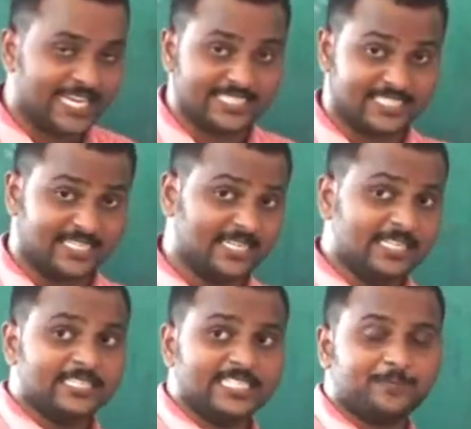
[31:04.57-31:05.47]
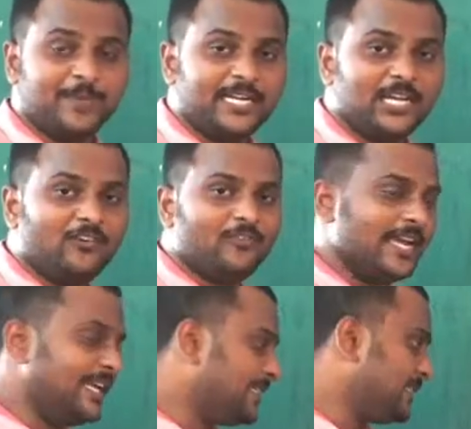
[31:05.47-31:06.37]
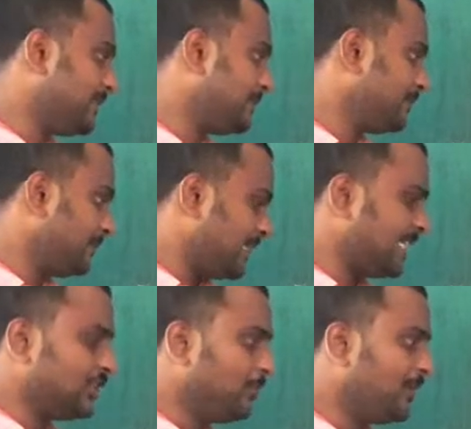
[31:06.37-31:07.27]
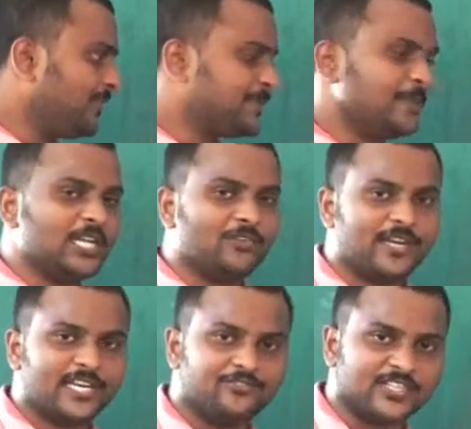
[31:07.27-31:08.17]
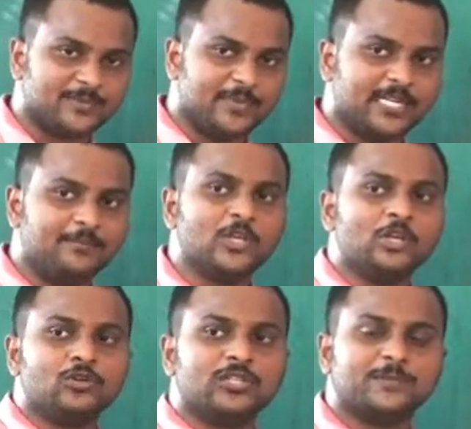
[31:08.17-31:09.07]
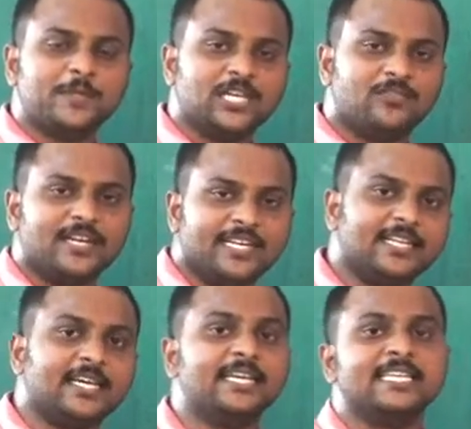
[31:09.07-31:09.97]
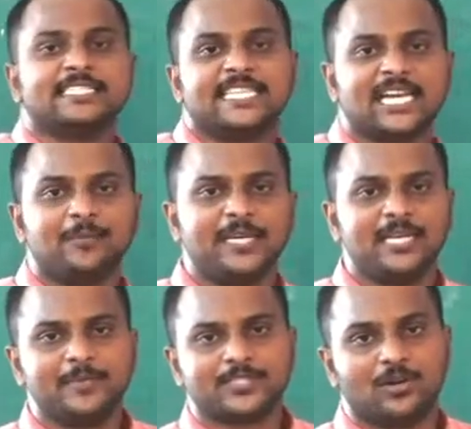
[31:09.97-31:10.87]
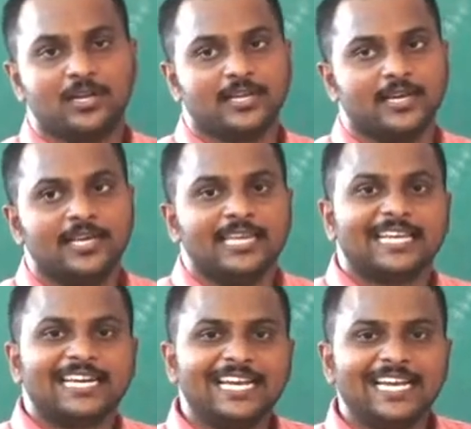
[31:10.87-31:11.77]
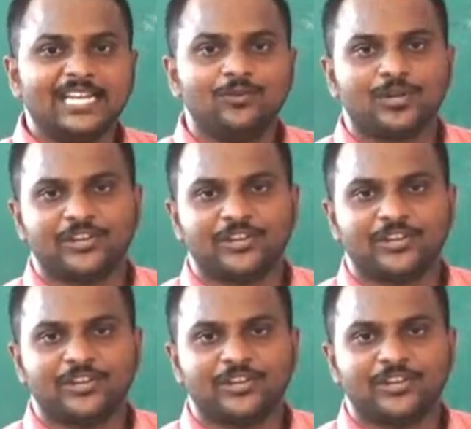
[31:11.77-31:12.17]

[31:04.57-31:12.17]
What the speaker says: it as the speed of light, the ratio between speed of light in first medium to the speed of light in second medium is called relative